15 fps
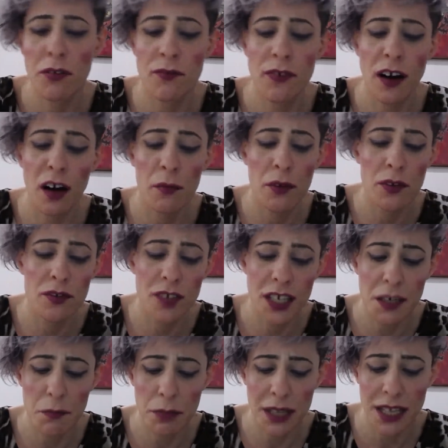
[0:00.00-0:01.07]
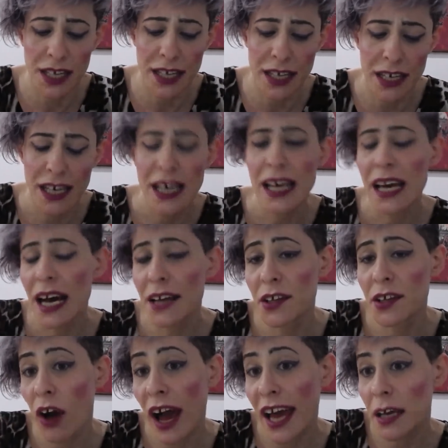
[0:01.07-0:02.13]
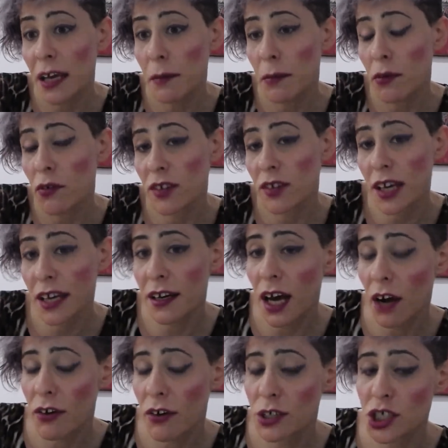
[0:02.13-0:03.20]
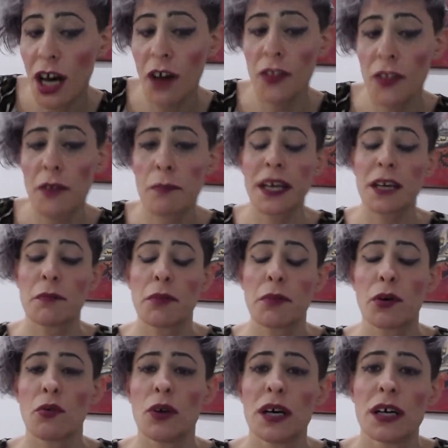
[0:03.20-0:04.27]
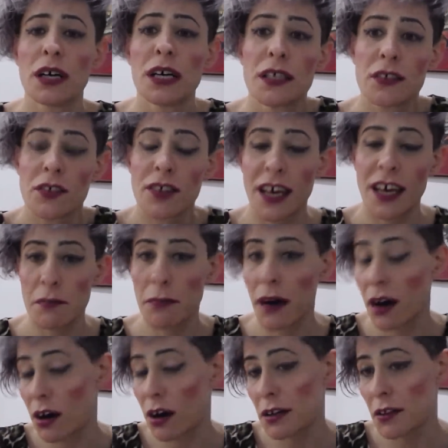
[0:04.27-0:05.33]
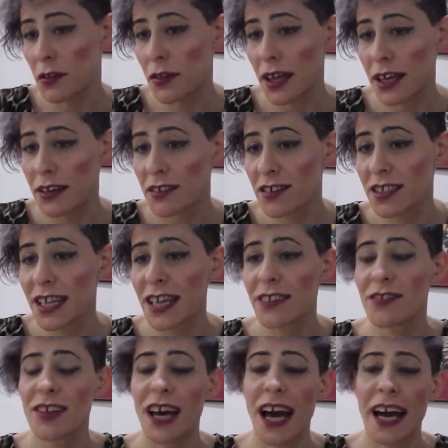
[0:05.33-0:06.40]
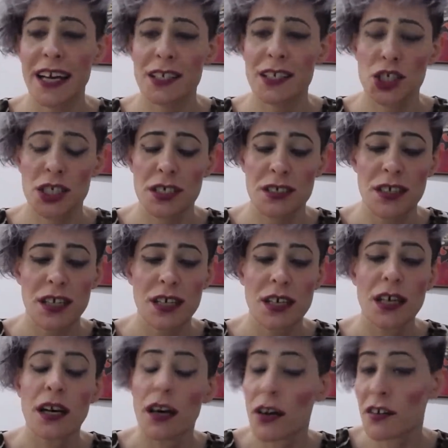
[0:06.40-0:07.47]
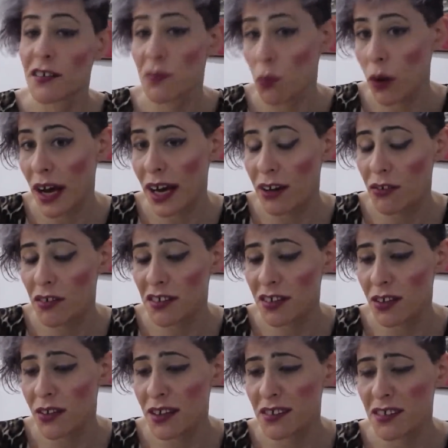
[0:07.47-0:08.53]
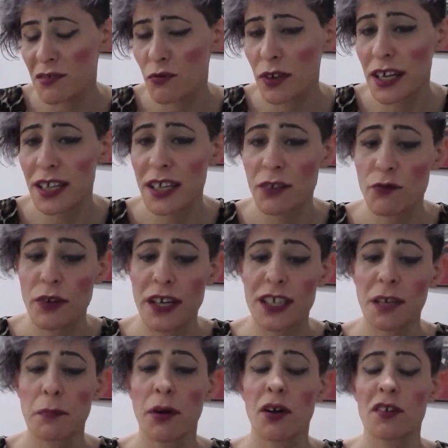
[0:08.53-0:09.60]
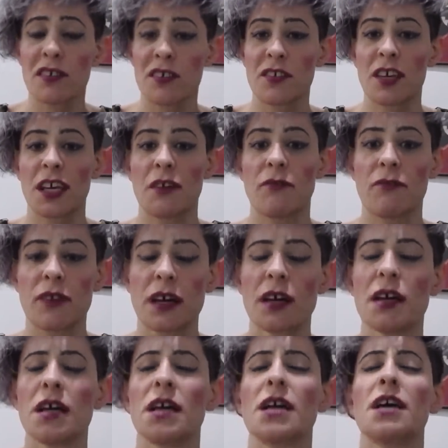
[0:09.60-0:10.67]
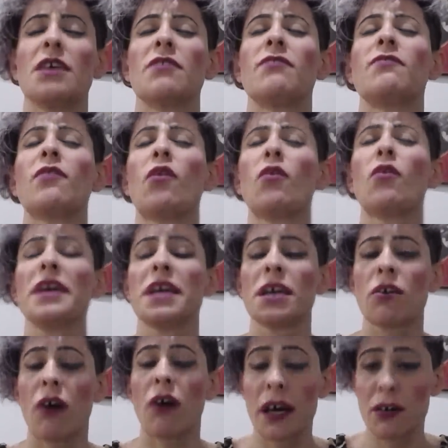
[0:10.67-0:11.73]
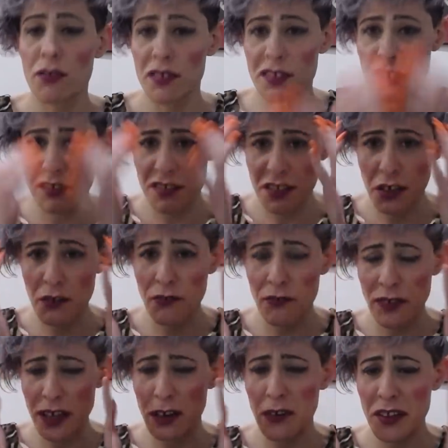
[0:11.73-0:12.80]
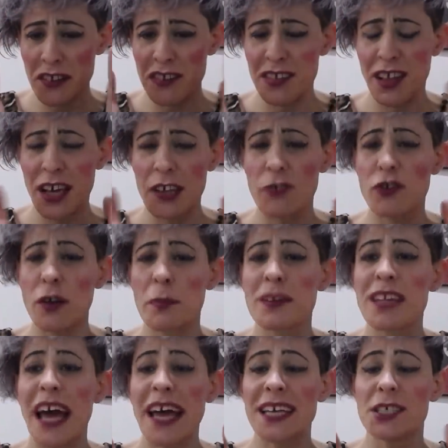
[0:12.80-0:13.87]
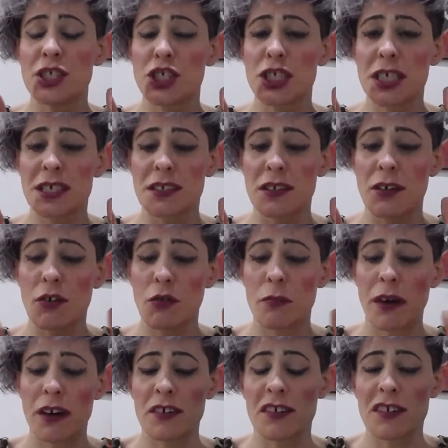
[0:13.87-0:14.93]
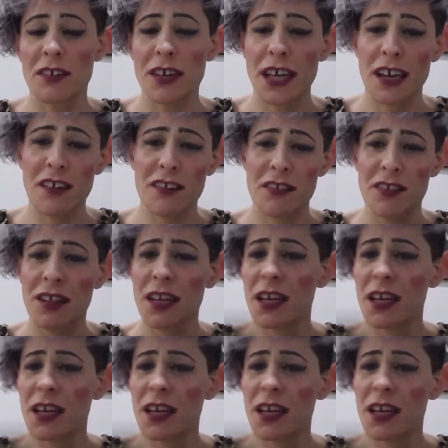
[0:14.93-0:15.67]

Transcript: far more deeply, and you're able to encourage other people to take part in things and into action as well. So this is really, really positive for you. I also still feel this slight trepidation almost. So yes,